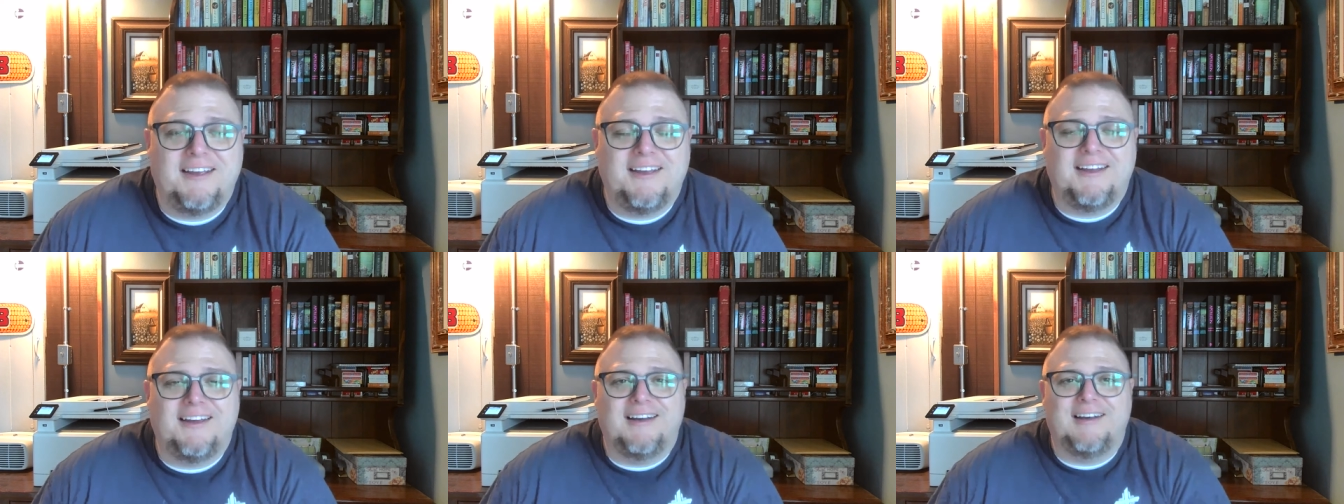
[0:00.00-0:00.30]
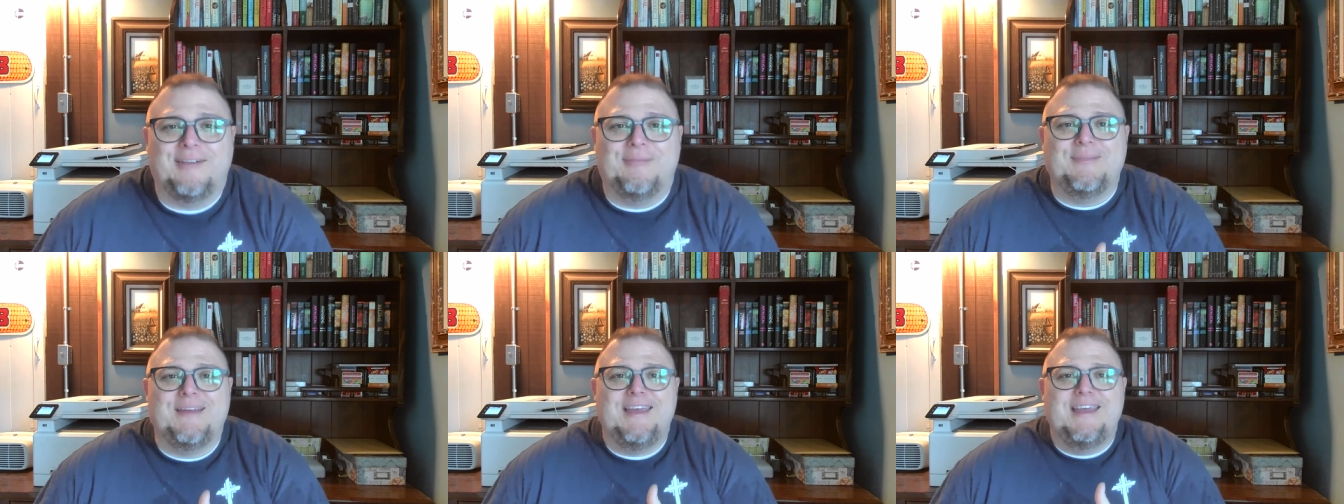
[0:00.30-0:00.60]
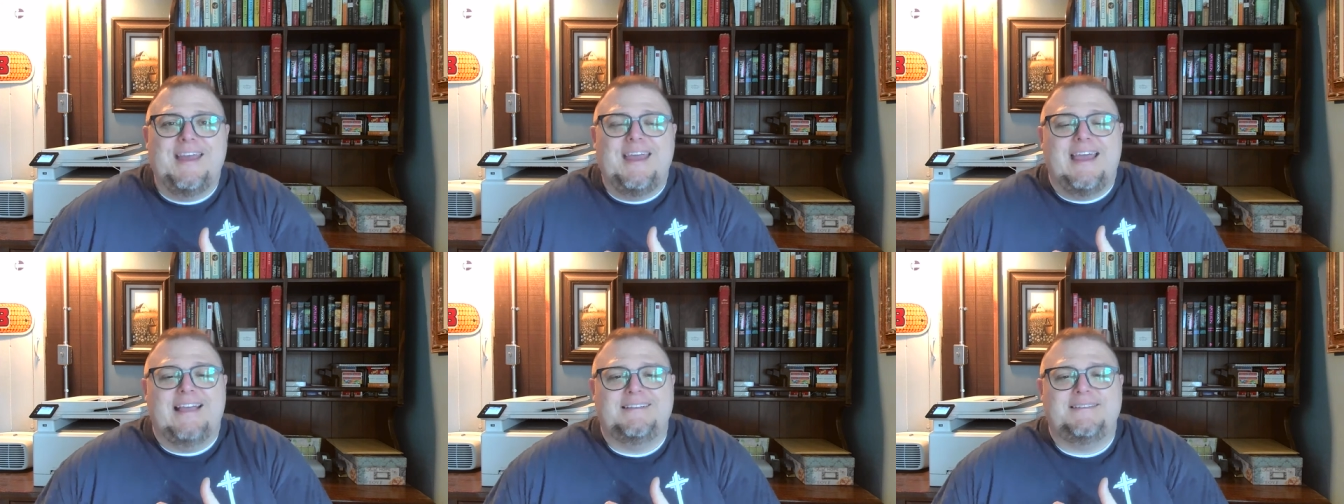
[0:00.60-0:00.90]
Um,
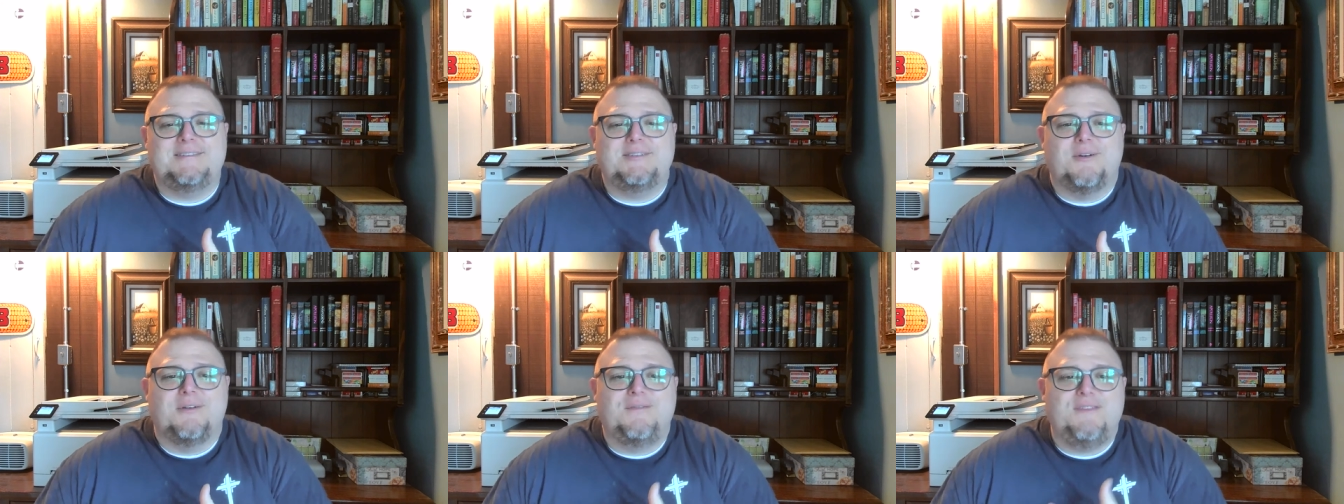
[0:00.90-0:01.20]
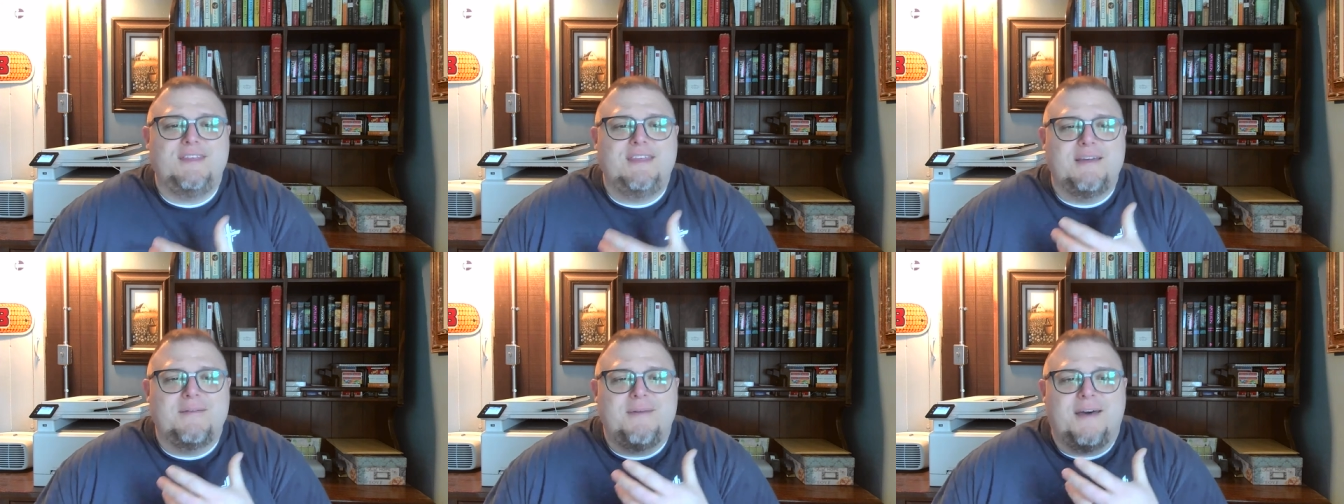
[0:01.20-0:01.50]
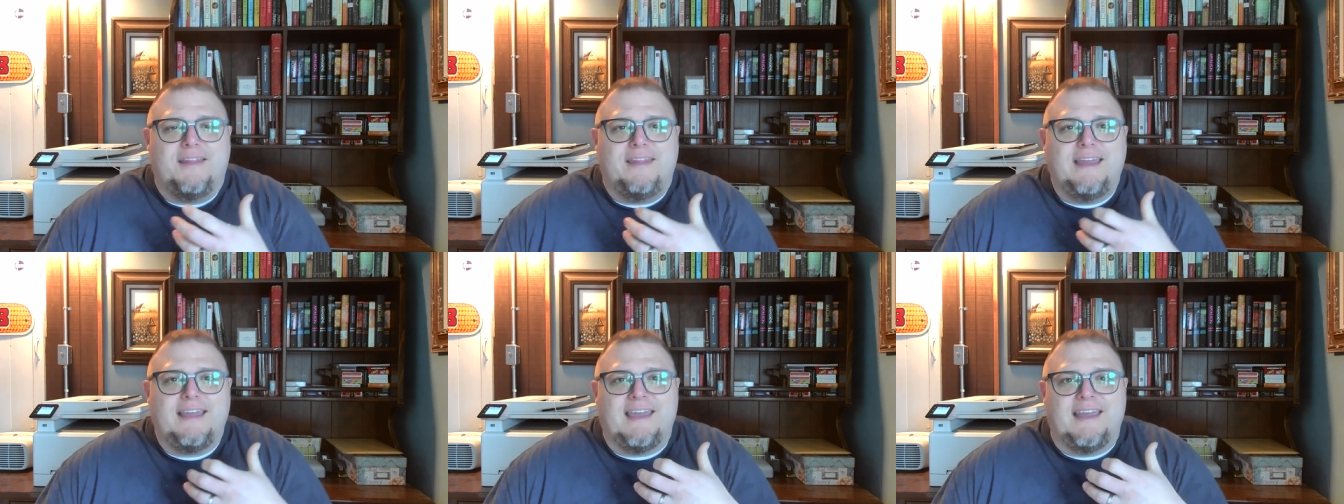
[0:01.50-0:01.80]
and so if you think
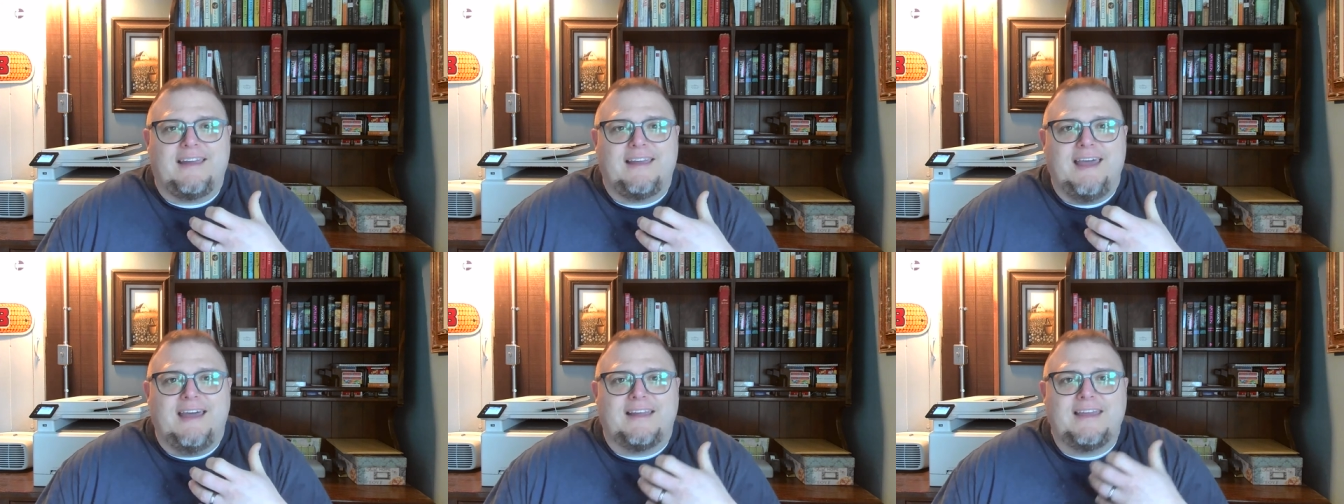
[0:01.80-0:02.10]
about like a, a,